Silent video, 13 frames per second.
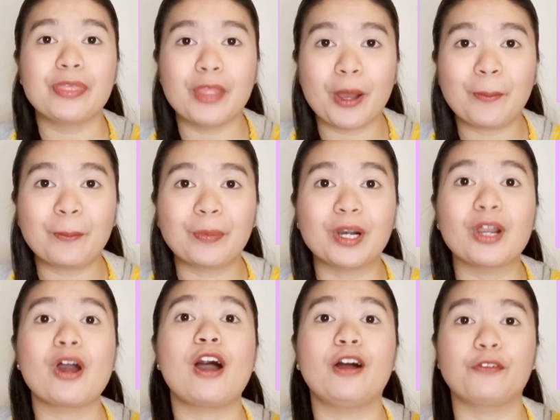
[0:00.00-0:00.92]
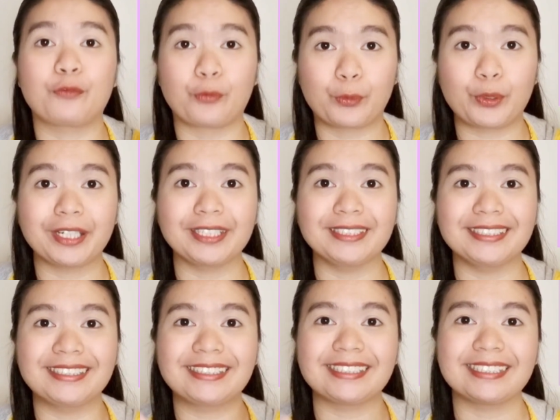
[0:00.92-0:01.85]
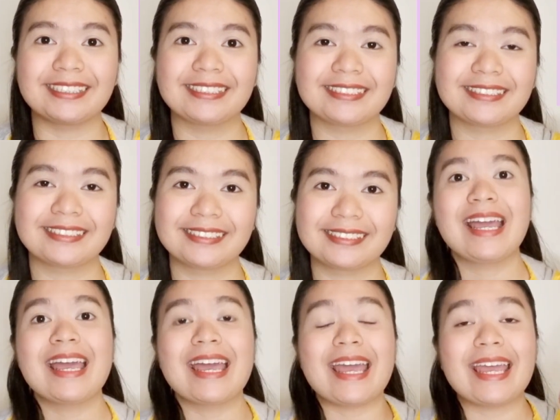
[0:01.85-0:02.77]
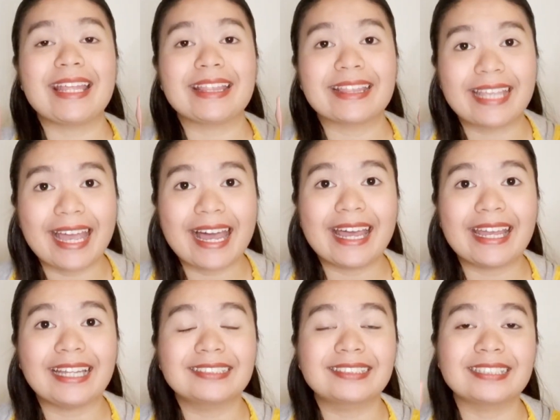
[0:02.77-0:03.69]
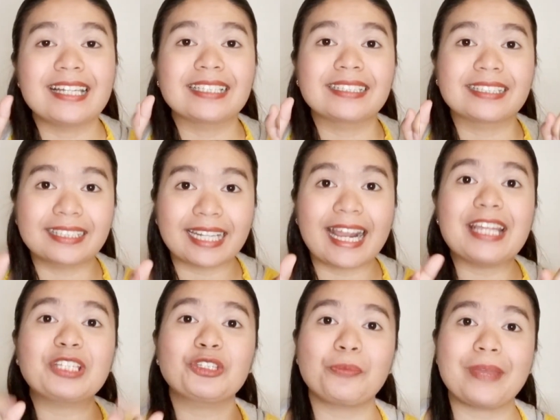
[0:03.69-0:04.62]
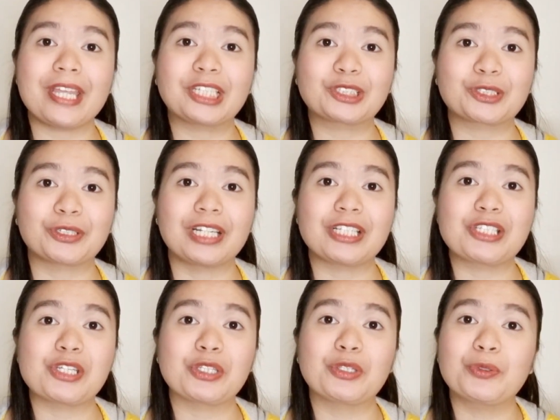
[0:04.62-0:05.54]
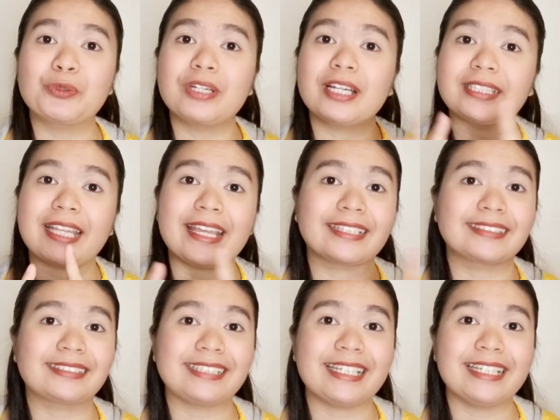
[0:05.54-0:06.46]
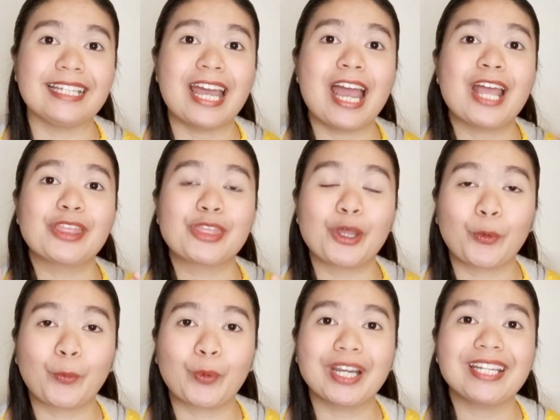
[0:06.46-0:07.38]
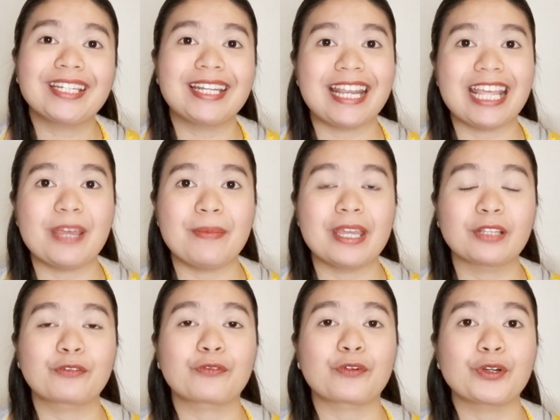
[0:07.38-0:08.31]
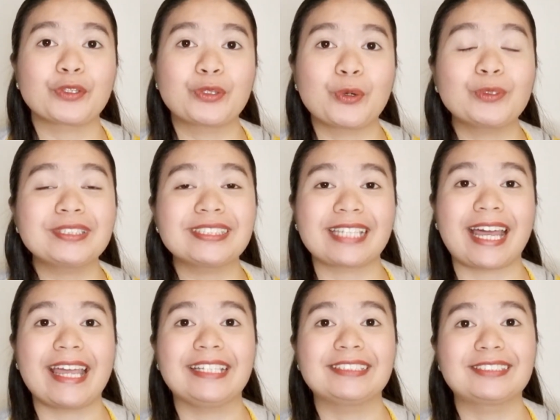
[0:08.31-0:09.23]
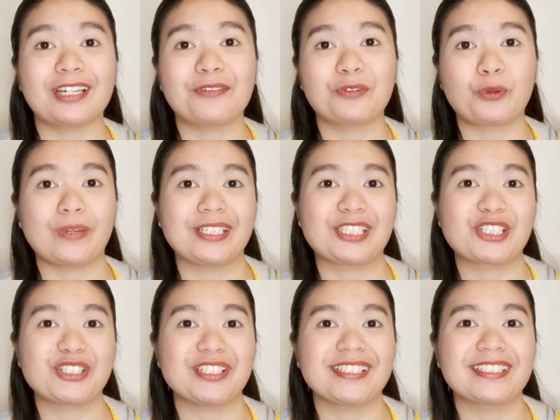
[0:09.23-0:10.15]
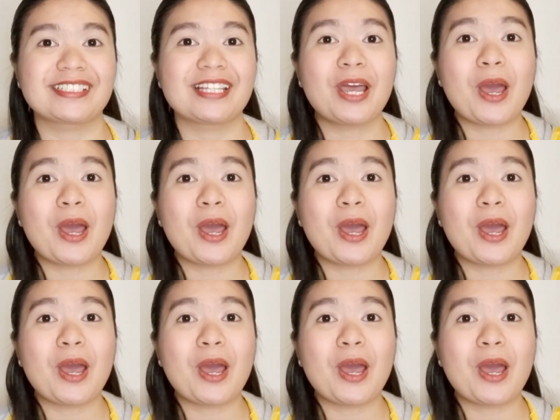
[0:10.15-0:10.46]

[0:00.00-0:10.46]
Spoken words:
number of words. And guys, try to make sure that you do not exceed the word limit for those kinds of questions.